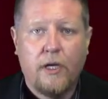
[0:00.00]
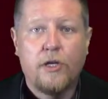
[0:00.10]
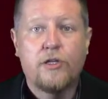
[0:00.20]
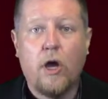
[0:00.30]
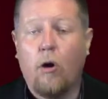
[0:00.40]

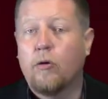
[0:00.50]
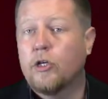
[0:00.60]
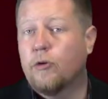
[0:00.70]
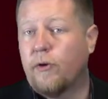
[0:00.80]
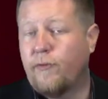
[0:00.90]
So,
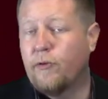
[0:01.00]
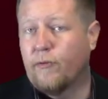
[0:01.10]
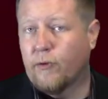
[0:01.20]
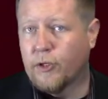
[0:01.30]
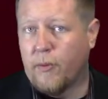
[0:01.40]
to review the
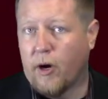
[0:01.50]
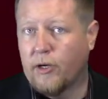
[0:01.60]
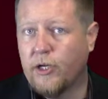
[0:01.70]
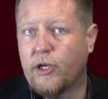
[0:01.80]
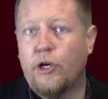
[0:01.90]
first
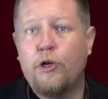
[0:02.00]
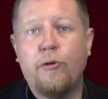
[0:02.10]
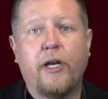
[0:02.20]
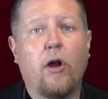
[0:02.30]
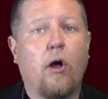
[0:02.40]
part, you
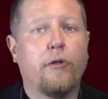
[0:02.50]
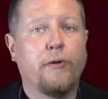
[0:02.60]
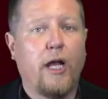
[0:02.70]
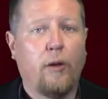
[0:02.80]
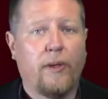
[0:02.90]
need all
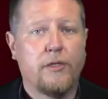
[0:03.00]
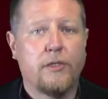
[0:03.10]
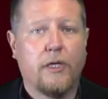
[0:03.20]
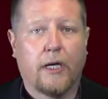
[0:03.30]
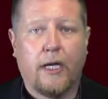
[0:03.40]
3
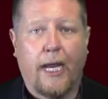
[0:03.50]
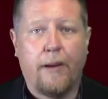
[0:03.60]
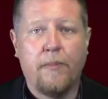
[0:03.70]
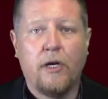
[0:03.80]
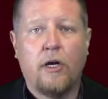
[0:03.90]
elements: a
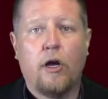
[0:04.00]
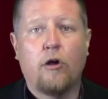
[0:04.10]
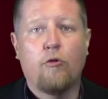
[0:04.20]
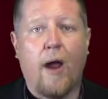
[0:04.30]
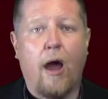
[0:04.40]
claim,
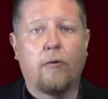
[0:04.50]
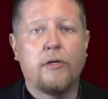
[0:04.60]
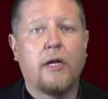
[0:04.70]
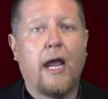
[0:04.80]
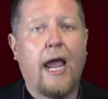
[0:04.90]

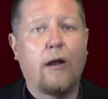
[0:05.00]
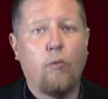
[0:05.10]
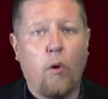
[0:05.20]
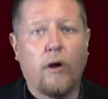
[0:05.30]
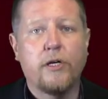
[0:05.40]
ground, and
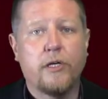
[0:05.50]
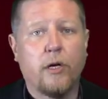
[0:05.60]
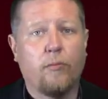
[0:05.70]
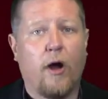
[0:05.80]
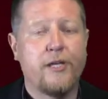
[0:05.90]
warrant to
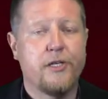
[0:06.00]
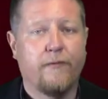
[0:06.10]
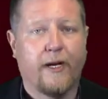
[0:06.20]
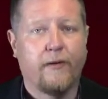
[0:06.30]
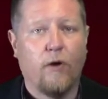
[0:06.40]
comprise an
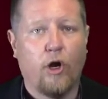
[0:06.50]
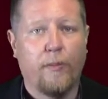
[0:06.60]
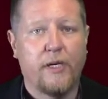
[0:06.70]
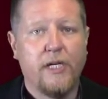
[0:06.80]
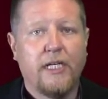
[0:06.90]
effective
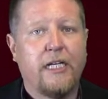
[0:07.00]
argument.